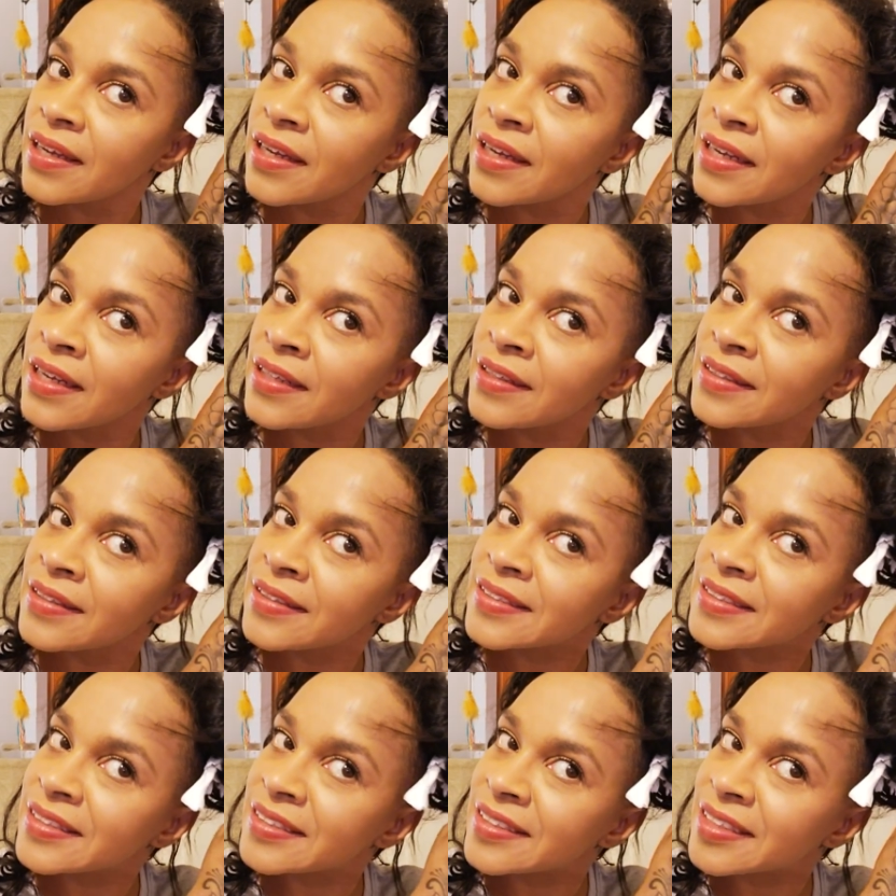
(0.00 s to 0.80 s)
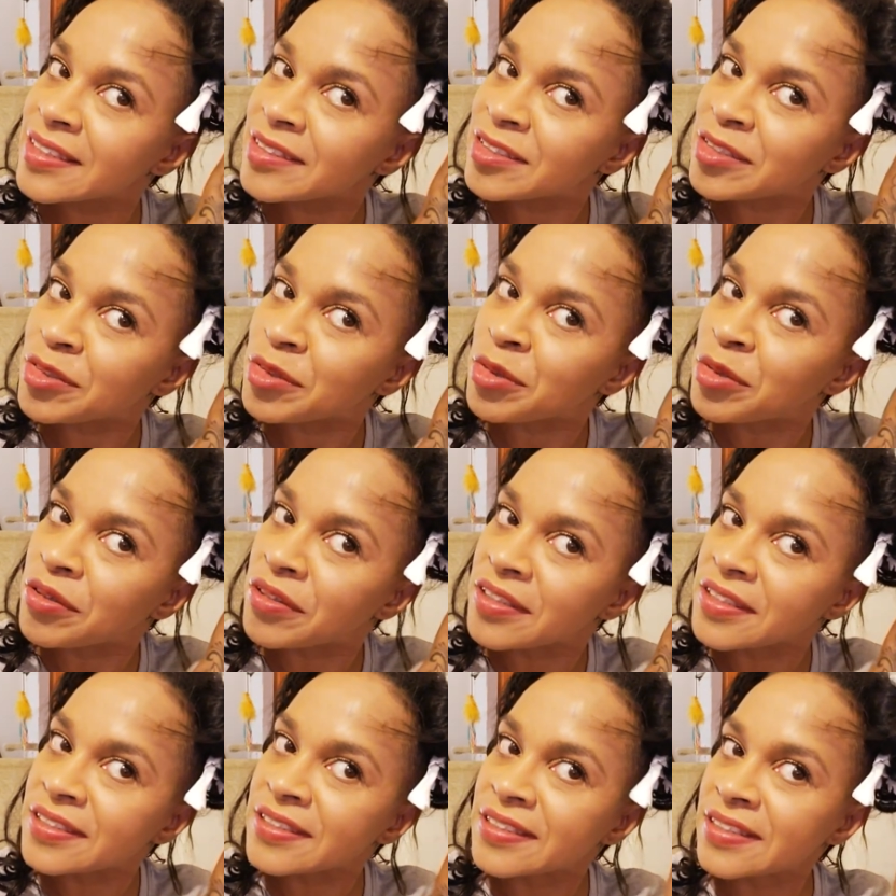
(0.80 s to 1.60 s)
And this is like the
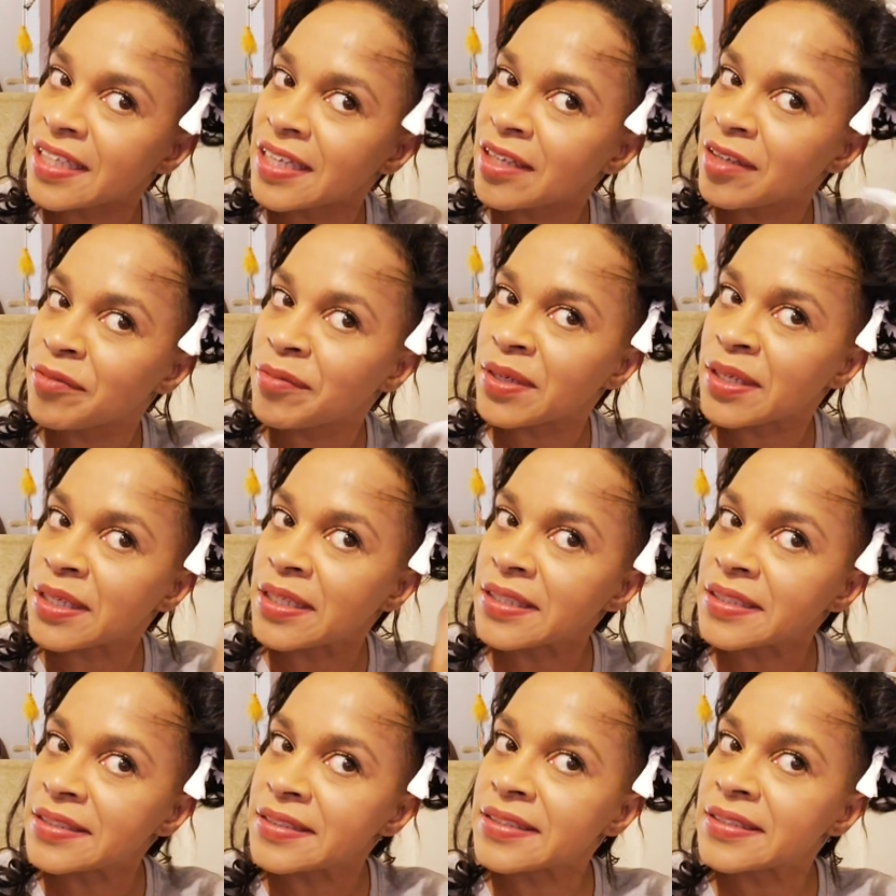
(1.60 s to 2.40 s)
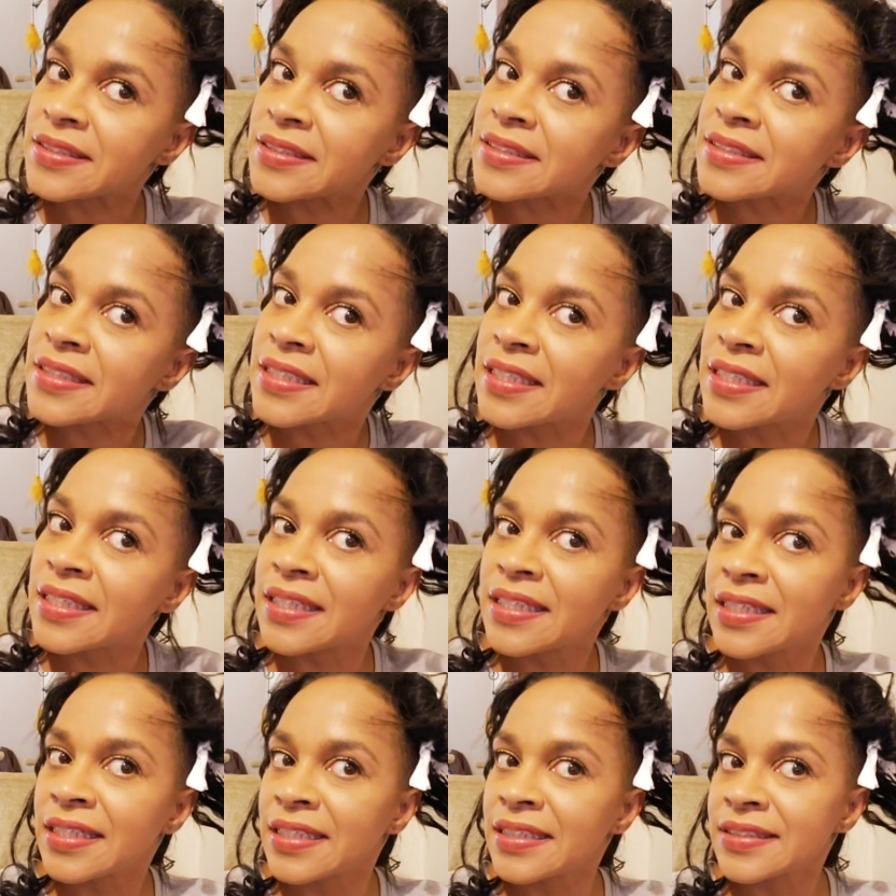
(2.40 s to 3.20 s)
coolest thing because
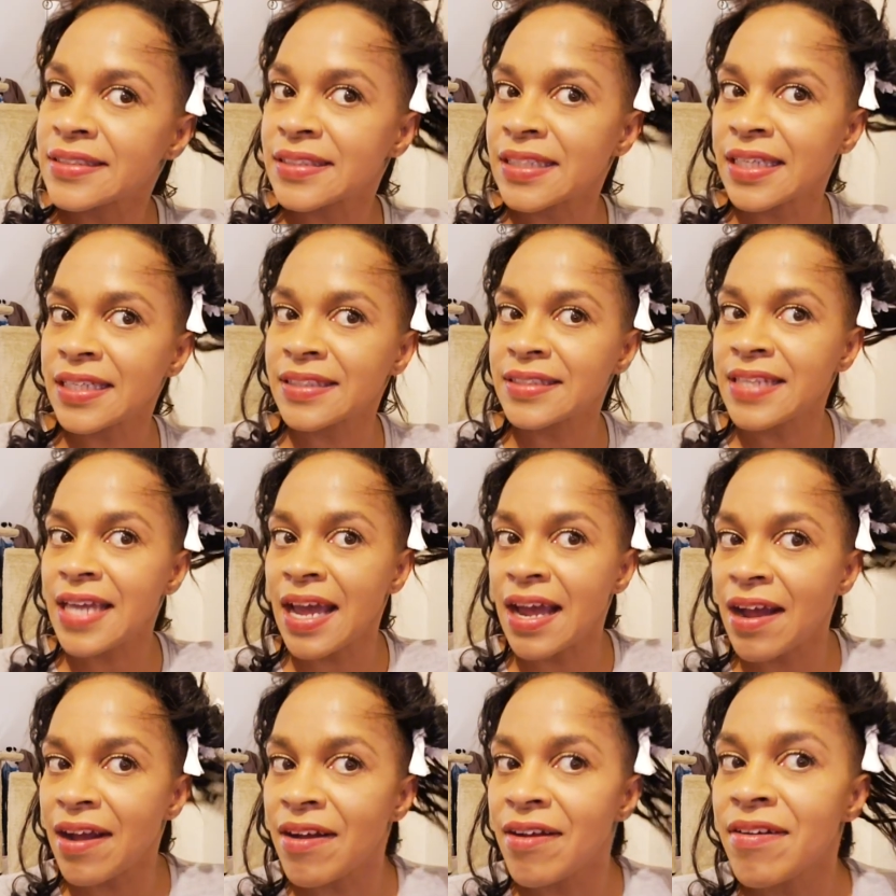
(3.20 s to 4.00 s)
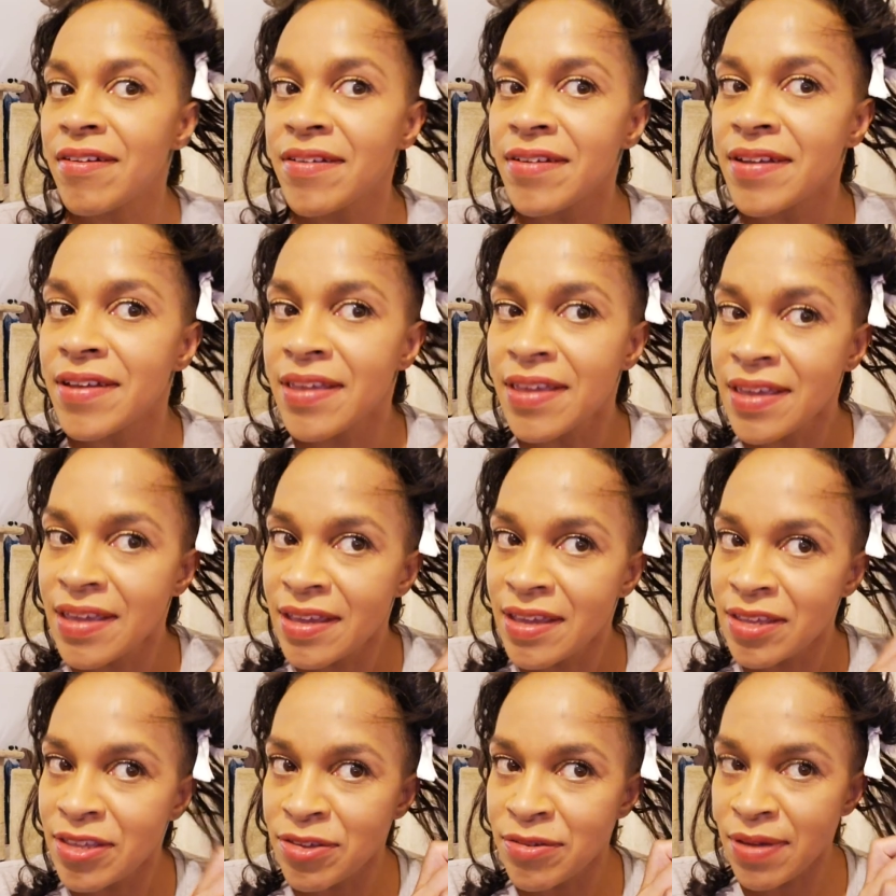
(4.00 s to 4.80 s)
it's like now
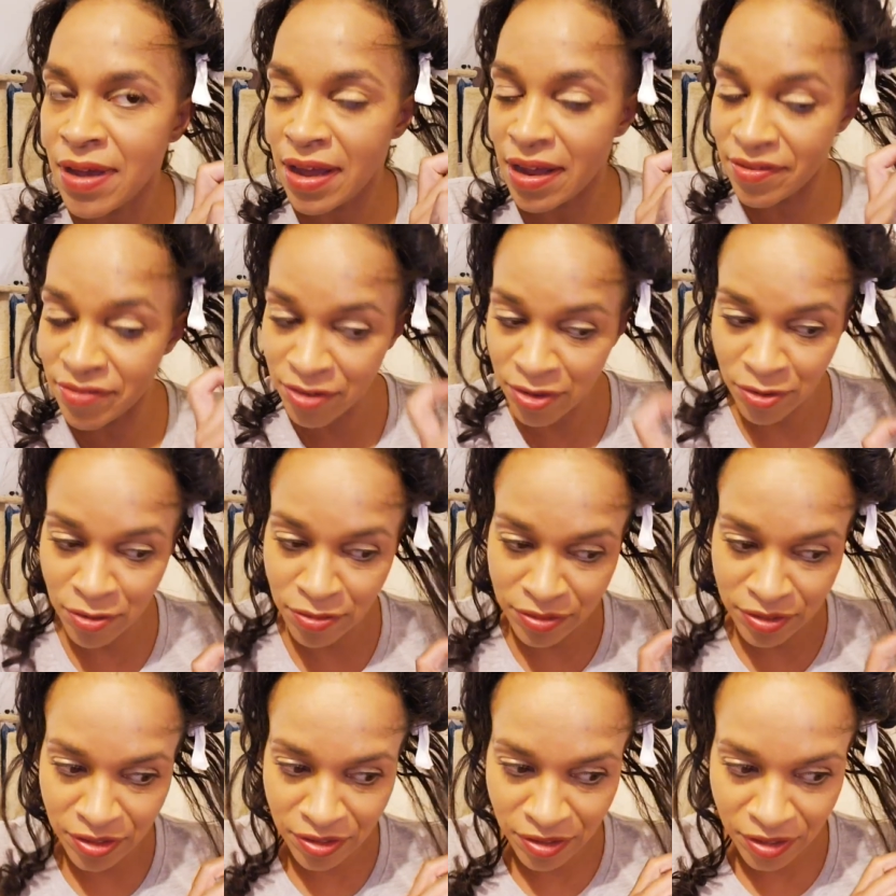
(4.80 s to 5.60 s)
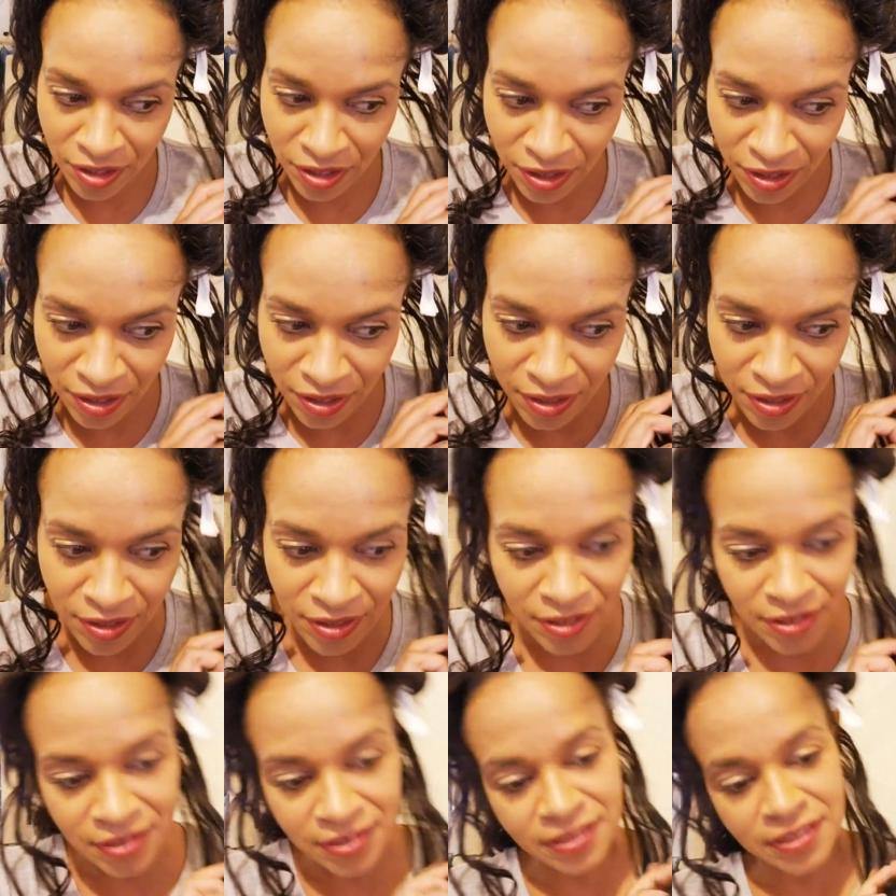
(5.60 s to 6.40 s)
you have your own little
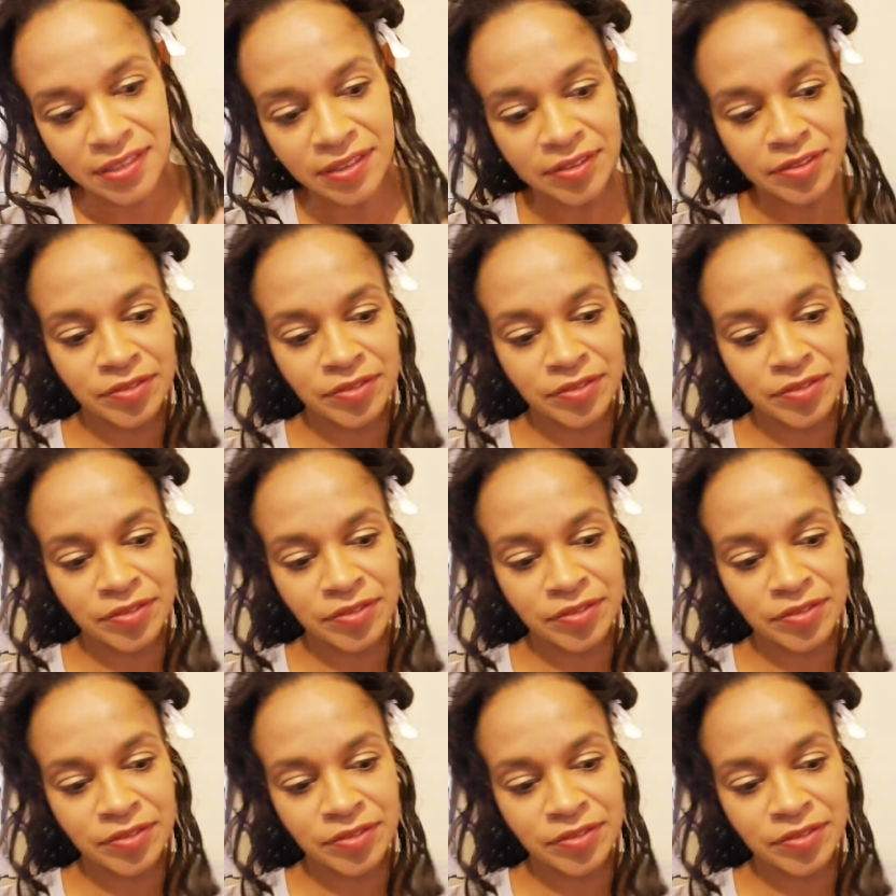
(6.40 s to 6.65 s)
curls